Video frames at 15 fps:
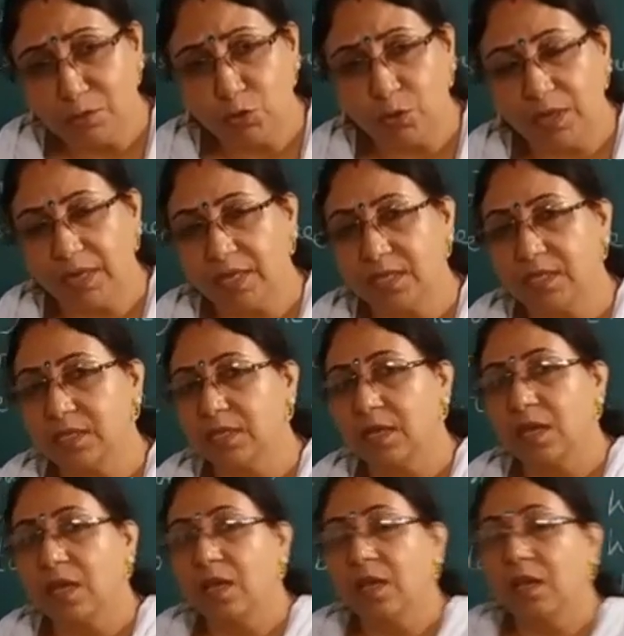come to
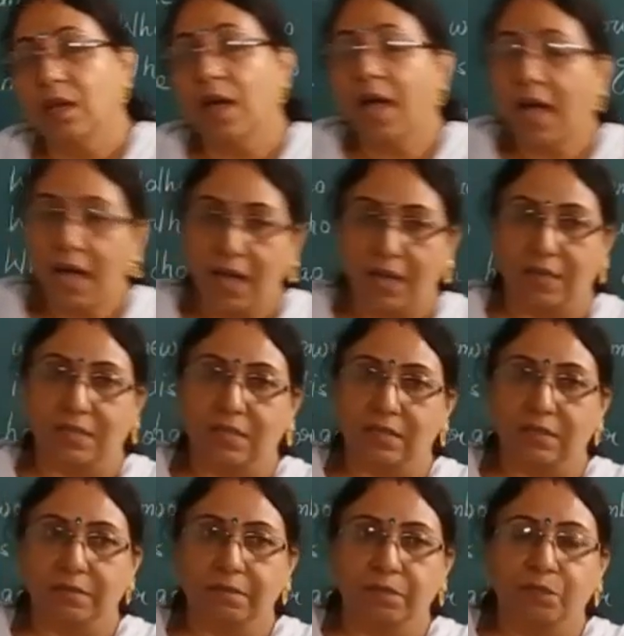his
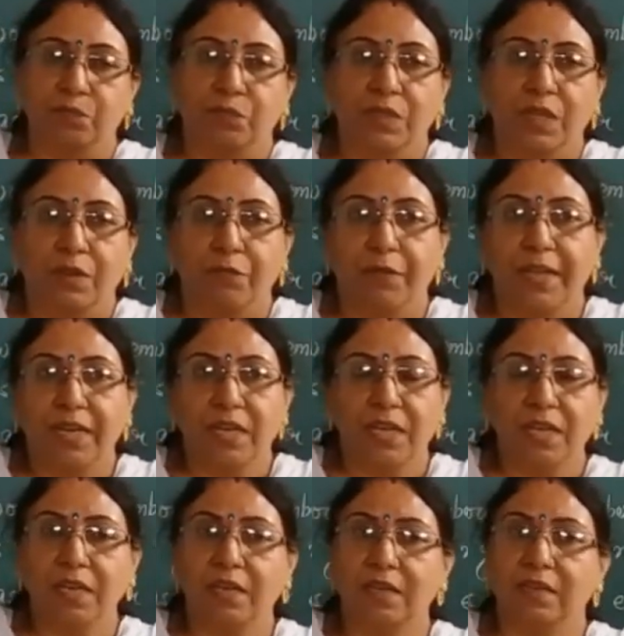heart when
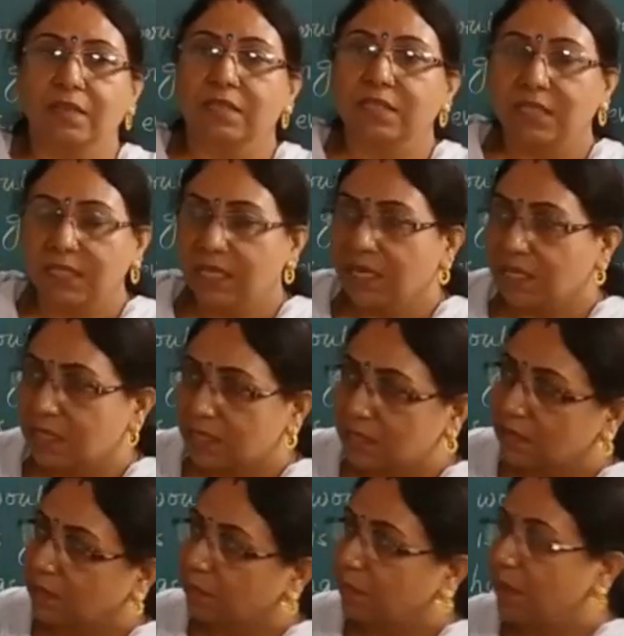he
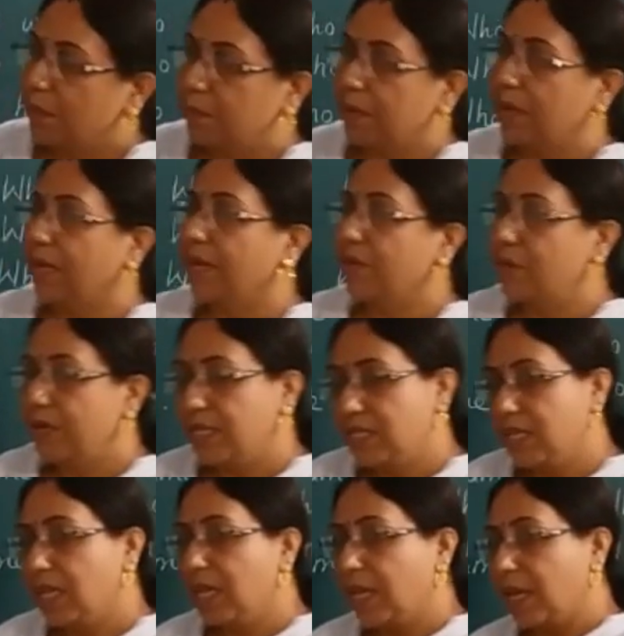sees people
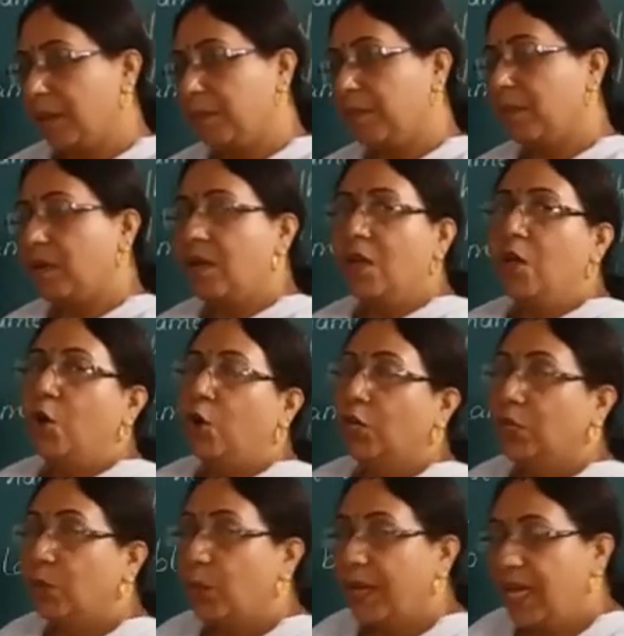addressing him
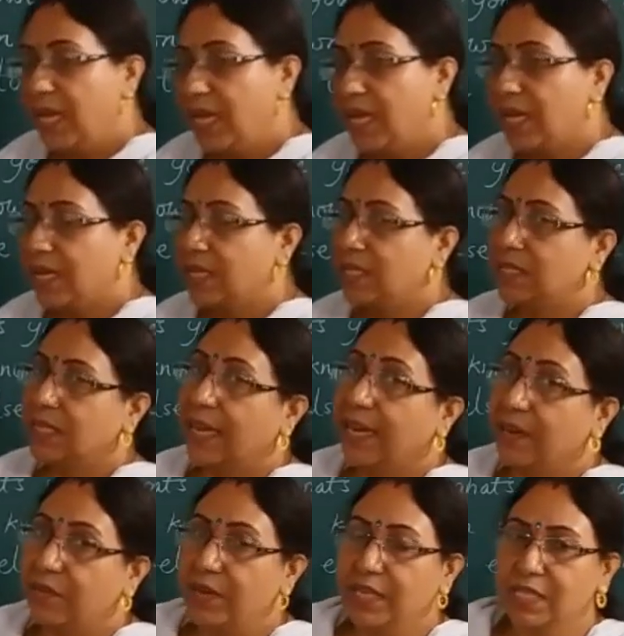or the way he is
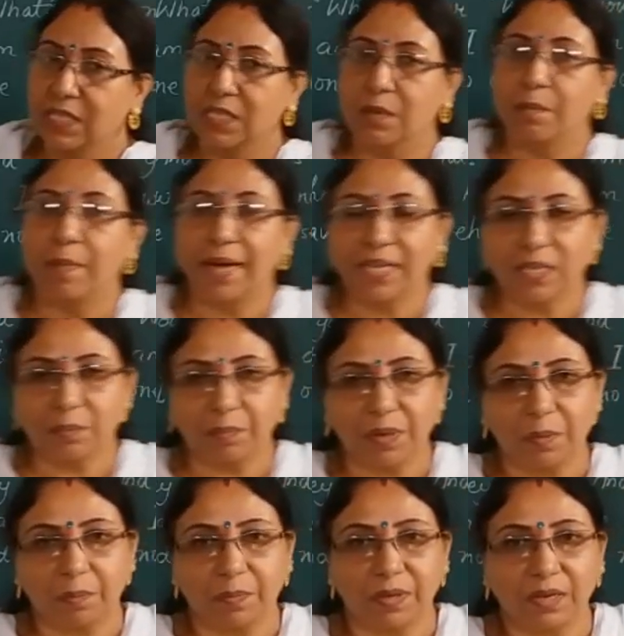addressed by the
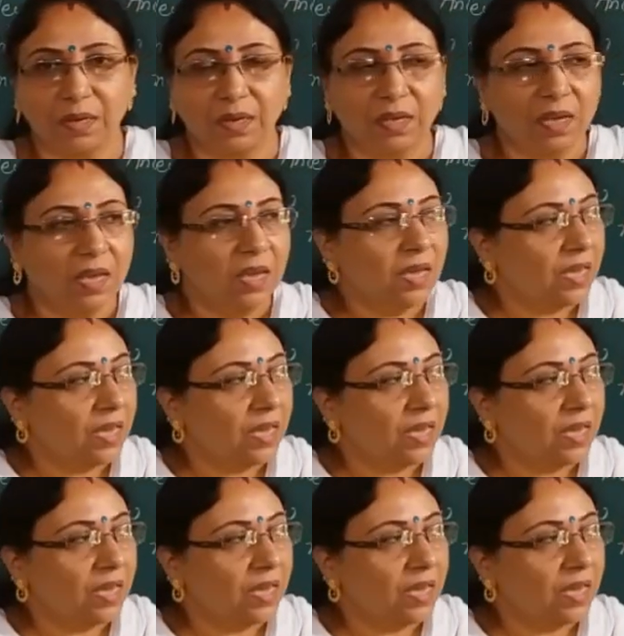people?